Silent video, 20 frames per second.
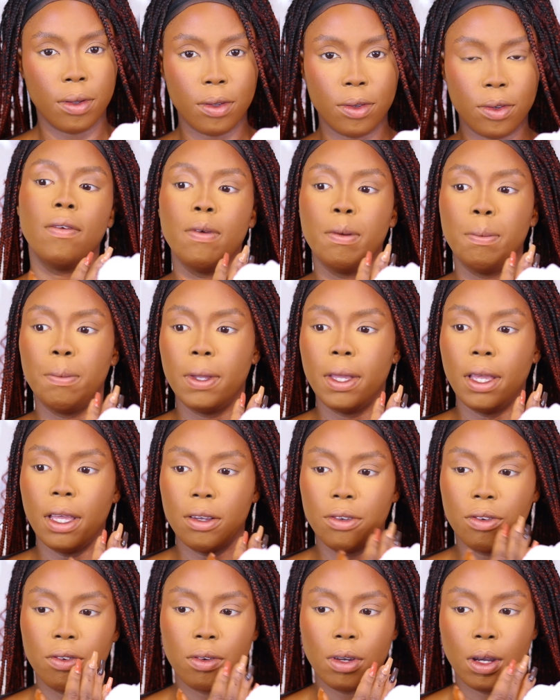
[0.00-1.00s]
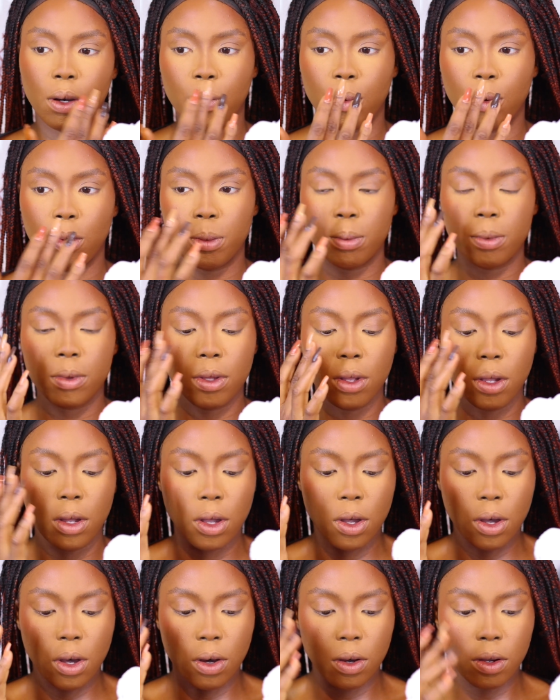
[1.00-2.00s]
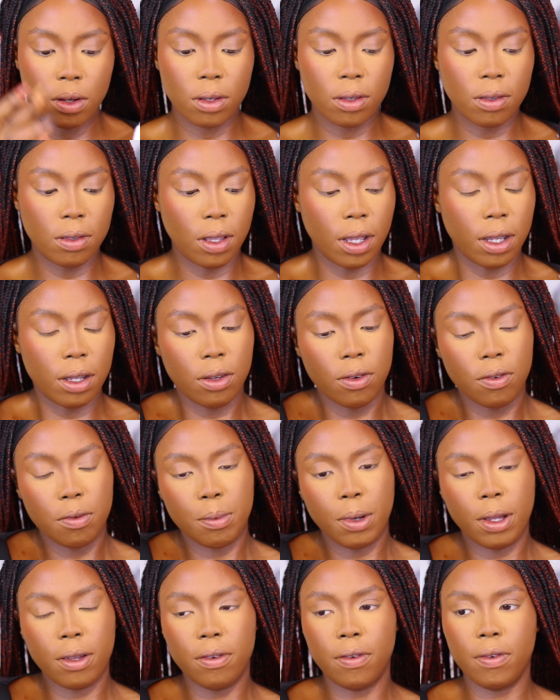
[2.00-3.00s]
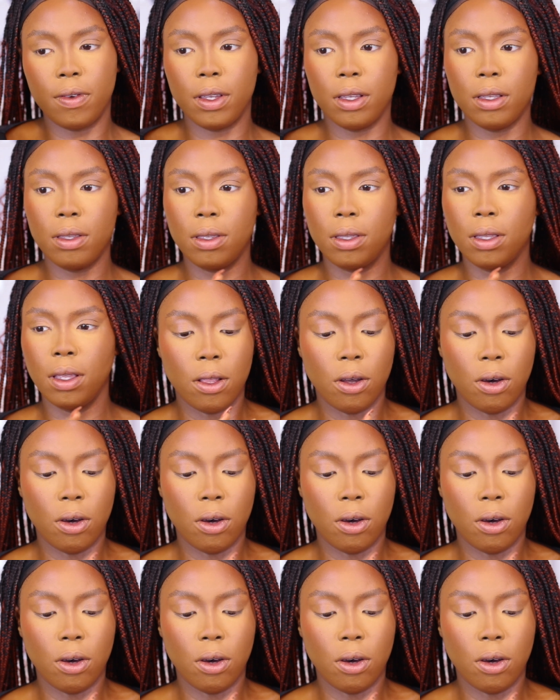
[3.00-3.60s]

It's giving me extra warmth on the side of my face.